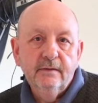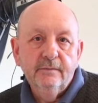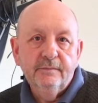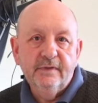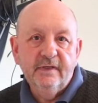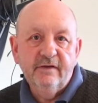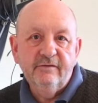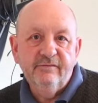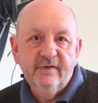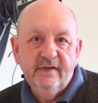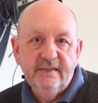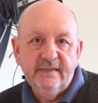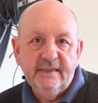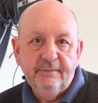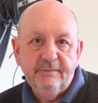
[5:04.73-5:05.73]
But I
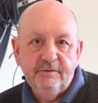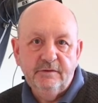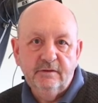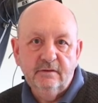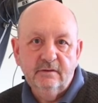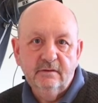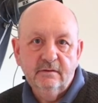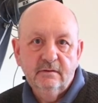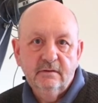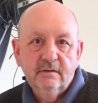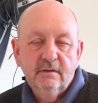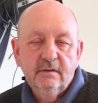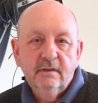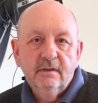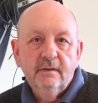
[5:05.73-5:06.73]
find Aperture
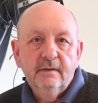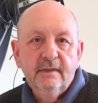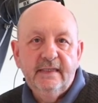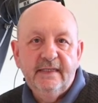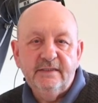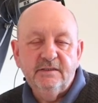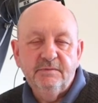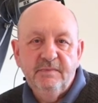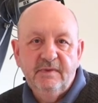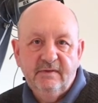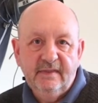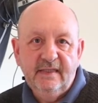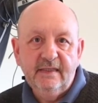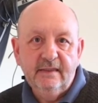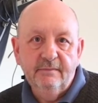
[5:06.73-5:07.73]
Priority lets me
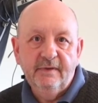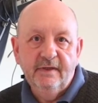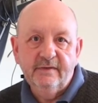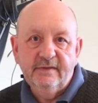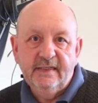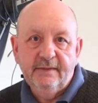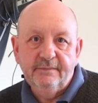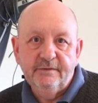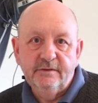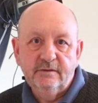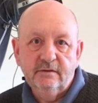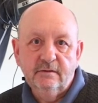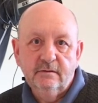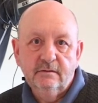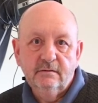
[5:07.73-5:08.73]
think about the
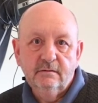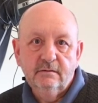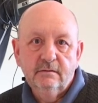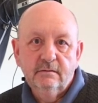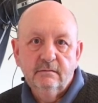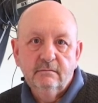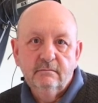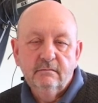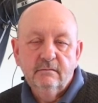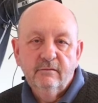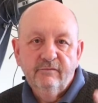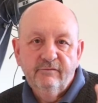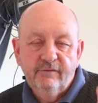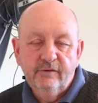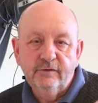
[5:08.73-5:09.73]
aperture
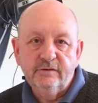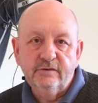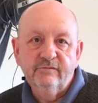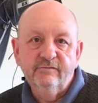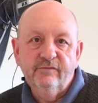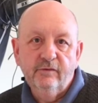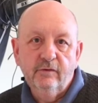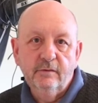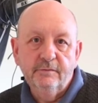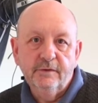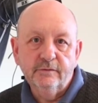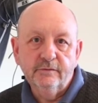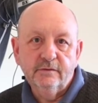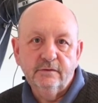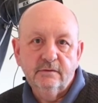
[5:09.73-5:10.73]
first and
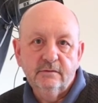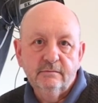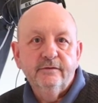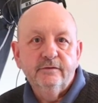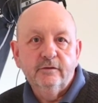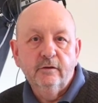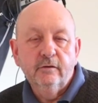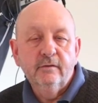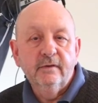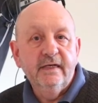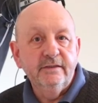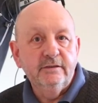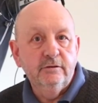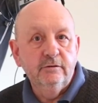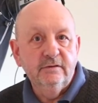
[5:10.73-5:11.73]
foremost. So I
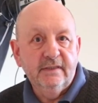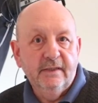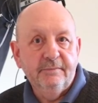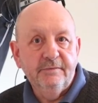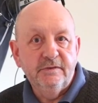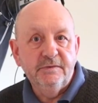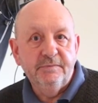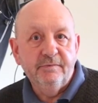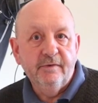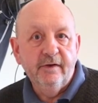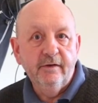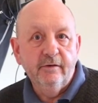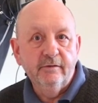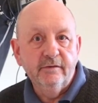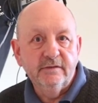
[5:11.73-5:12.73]
choose Aperture
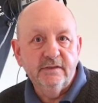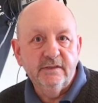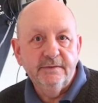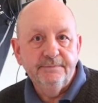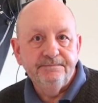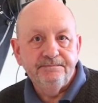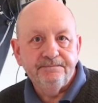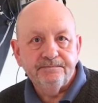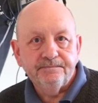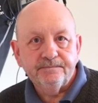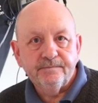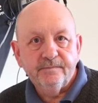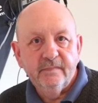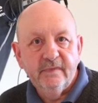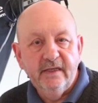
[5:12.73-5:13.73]
Priority.
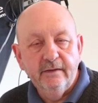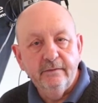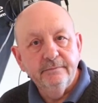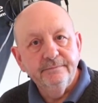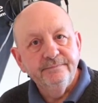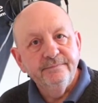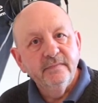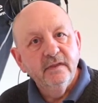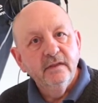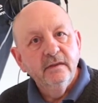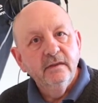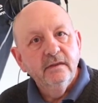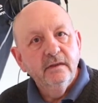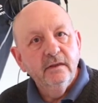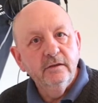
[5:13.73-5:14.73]
Now,
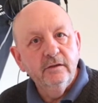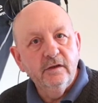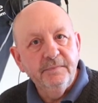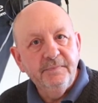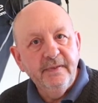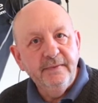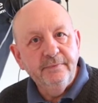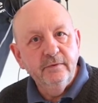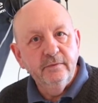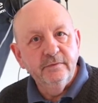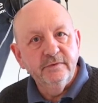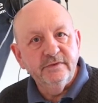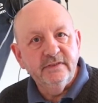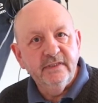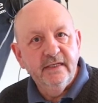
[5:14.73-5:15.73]
a lot of people
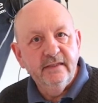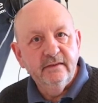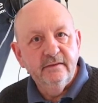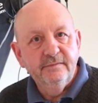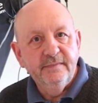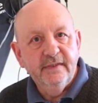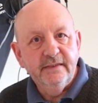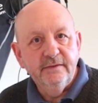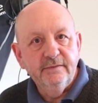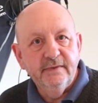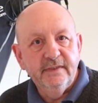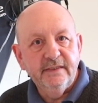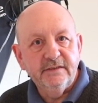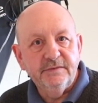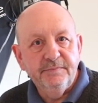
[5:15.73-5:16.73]
will say that manual
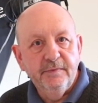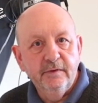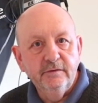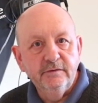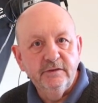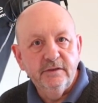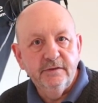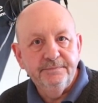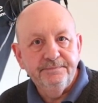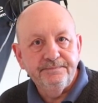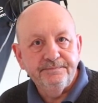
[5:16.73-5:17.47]
exposure